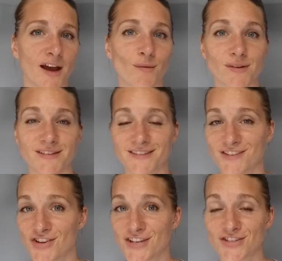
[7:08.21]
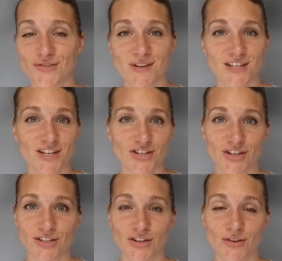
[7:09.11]
I would suggest doing a
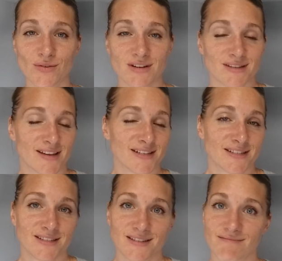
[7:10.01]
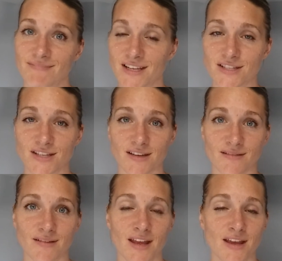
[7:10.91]
digital too, unless it's a